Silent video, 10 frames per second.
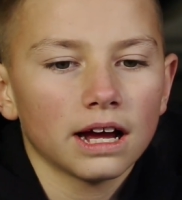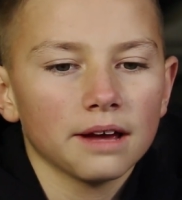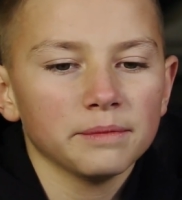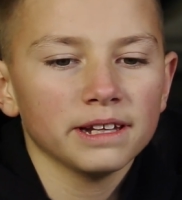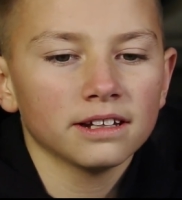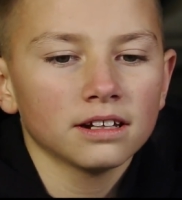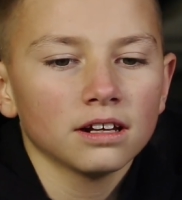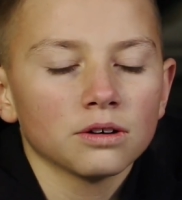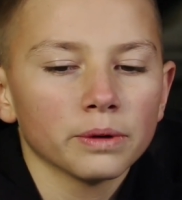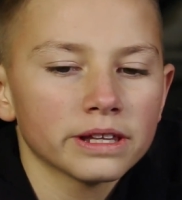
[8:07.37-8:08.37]
I mean,
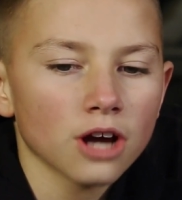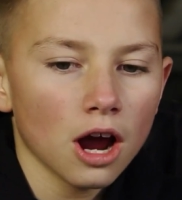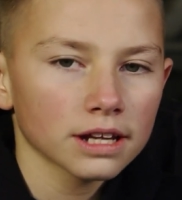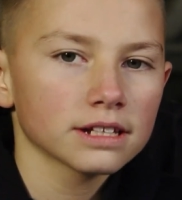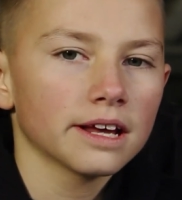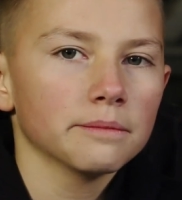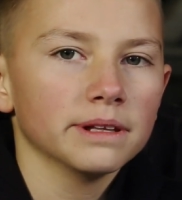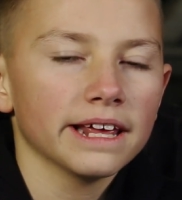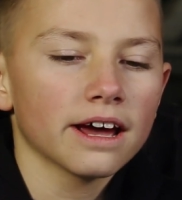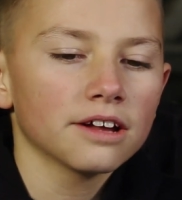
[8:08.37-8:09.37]
we talk to them
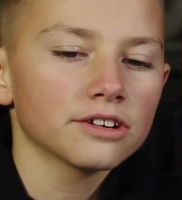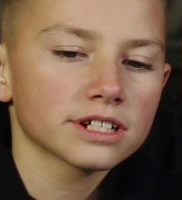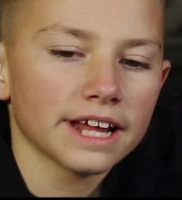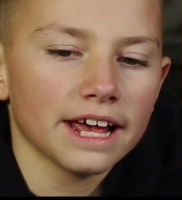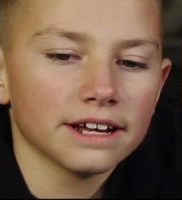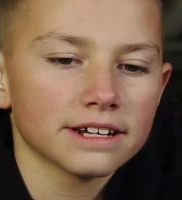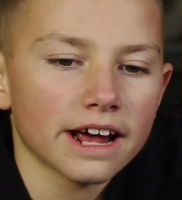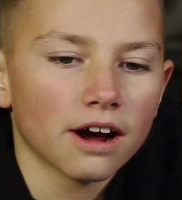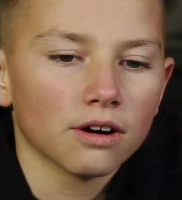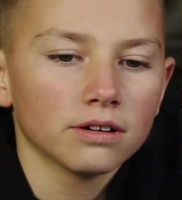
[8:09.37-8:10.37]
and they understand
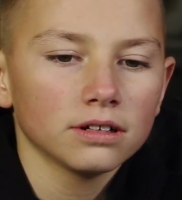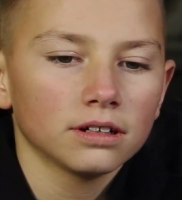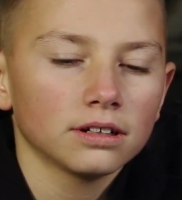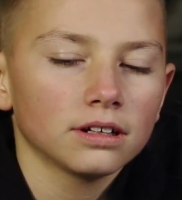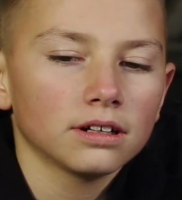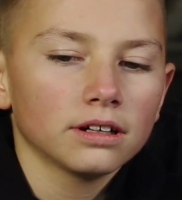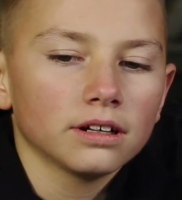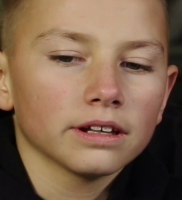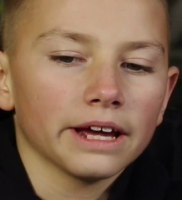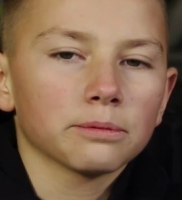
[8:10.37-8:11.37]
how,
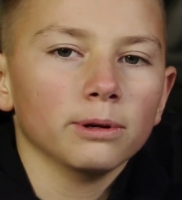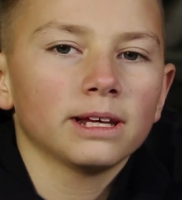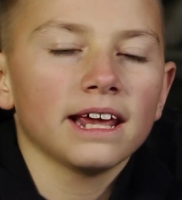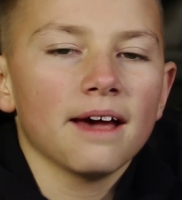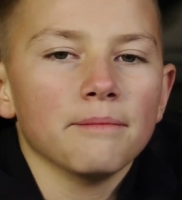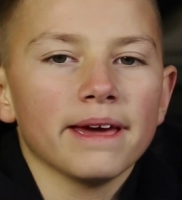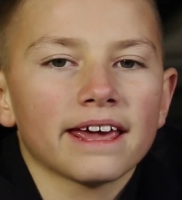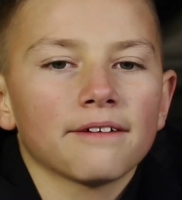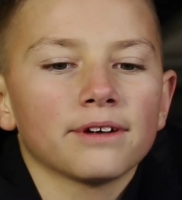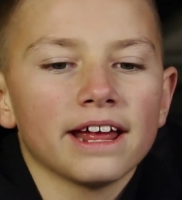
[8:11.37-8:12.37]
like, we can't
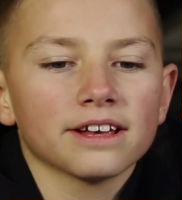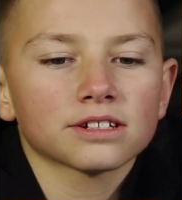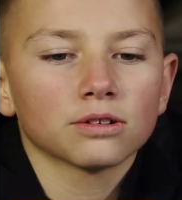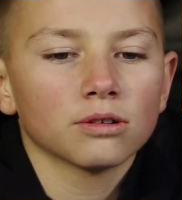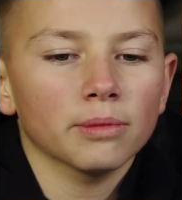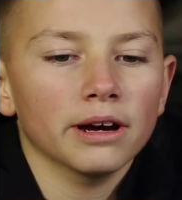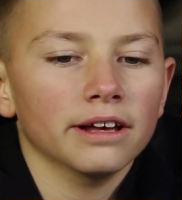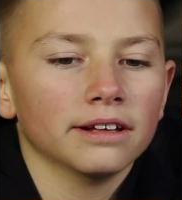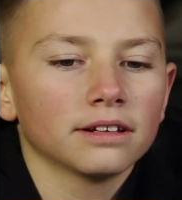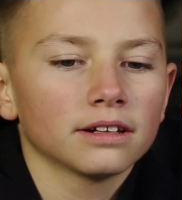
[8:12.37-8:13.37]
make every day at school,
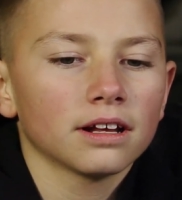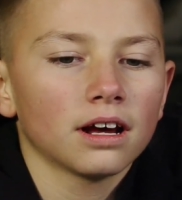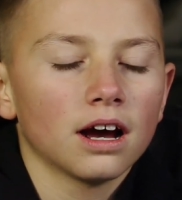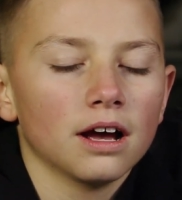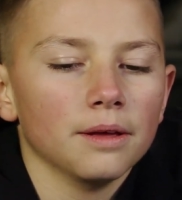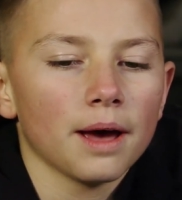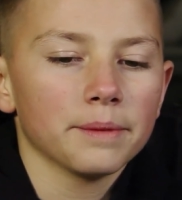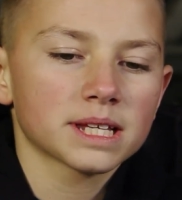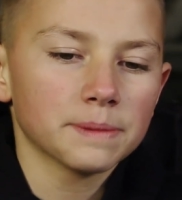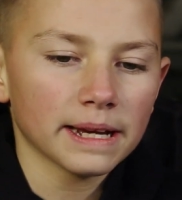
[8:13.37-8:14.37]
but
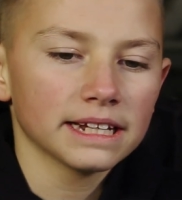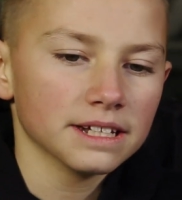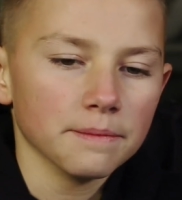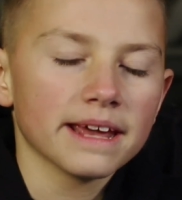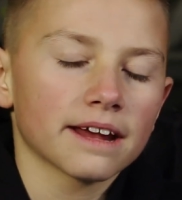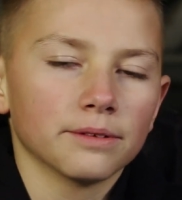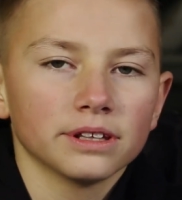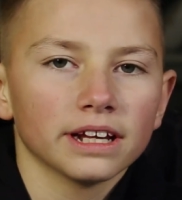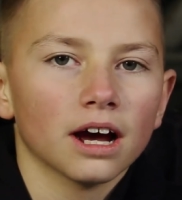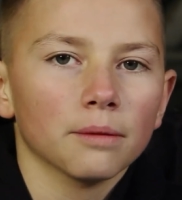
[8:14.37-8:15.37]
I'm expected to make
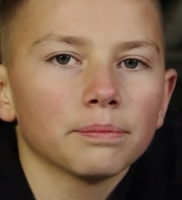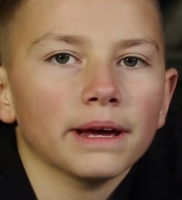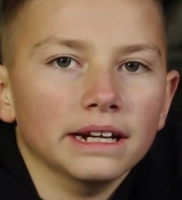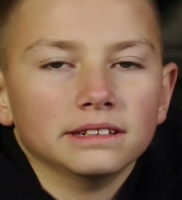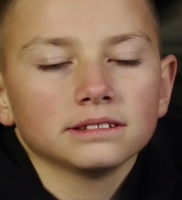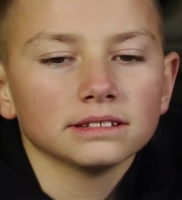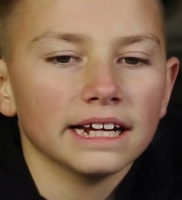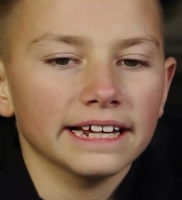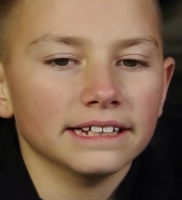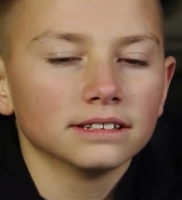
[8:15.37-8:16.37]
everything up, and
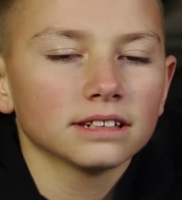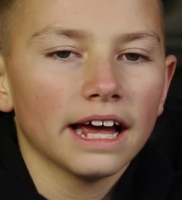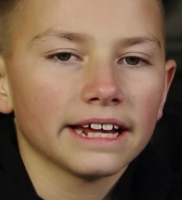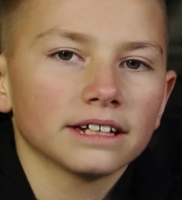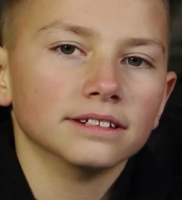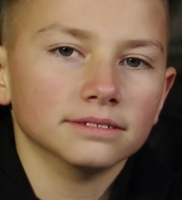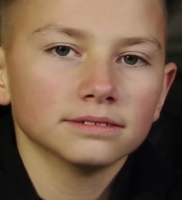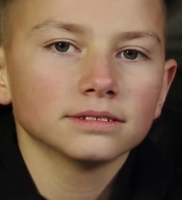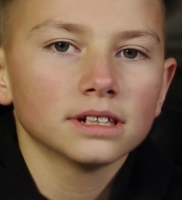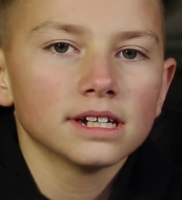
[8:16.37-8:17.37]
I
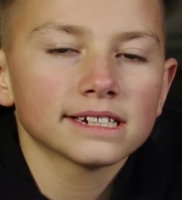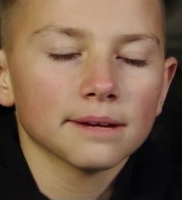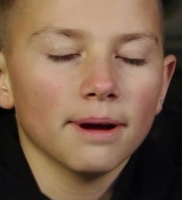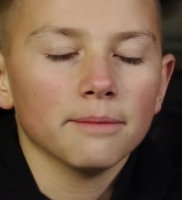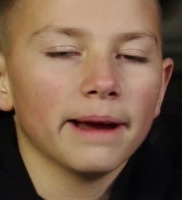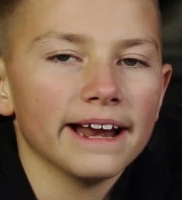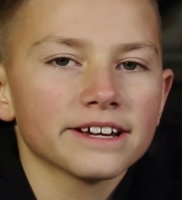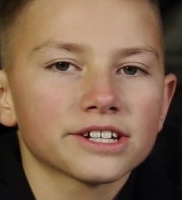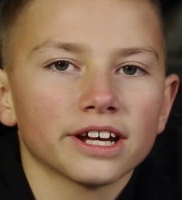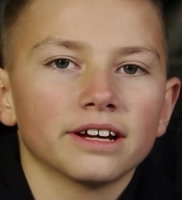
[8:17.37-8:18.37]
can somehow
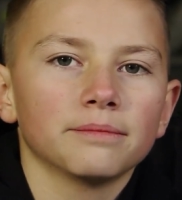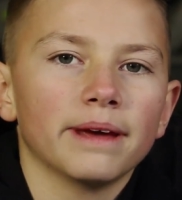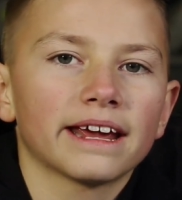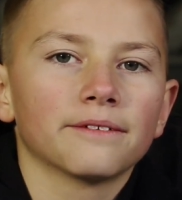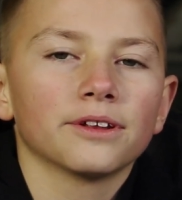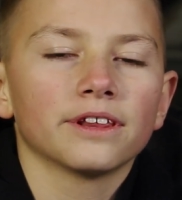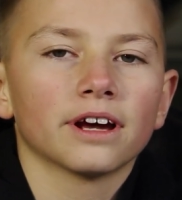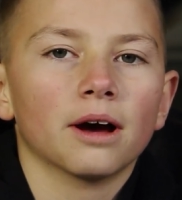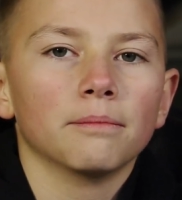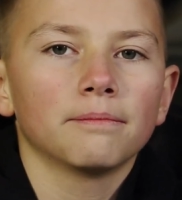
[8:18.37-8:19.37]
manage to make
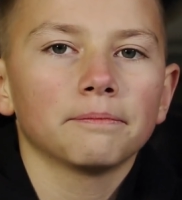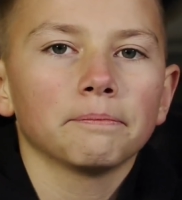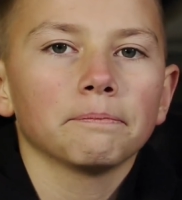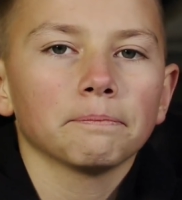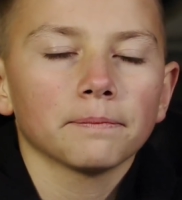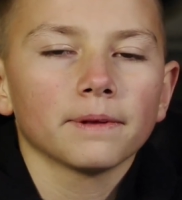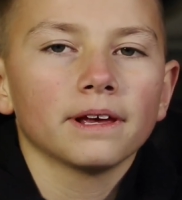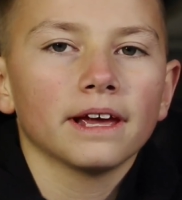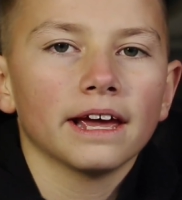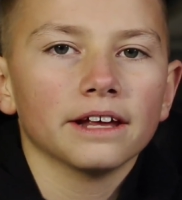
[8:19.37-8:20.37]
everything up
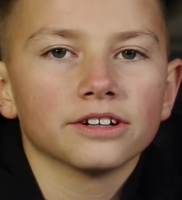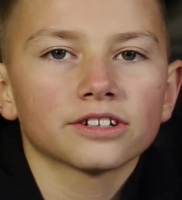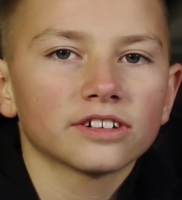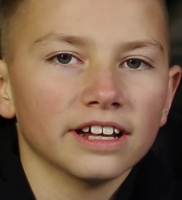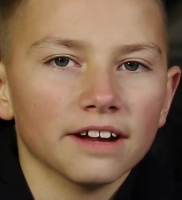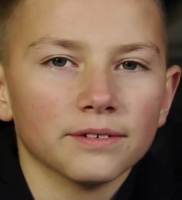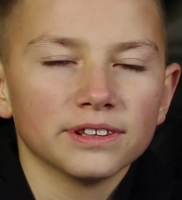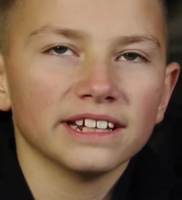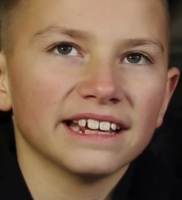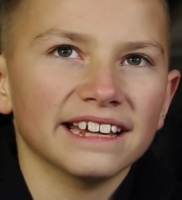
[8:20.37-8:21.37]
and just get
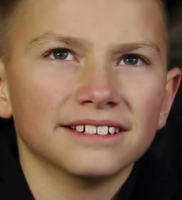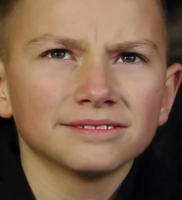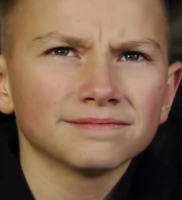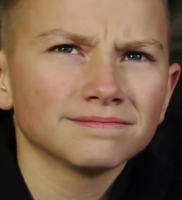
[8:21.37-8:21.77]
everything in.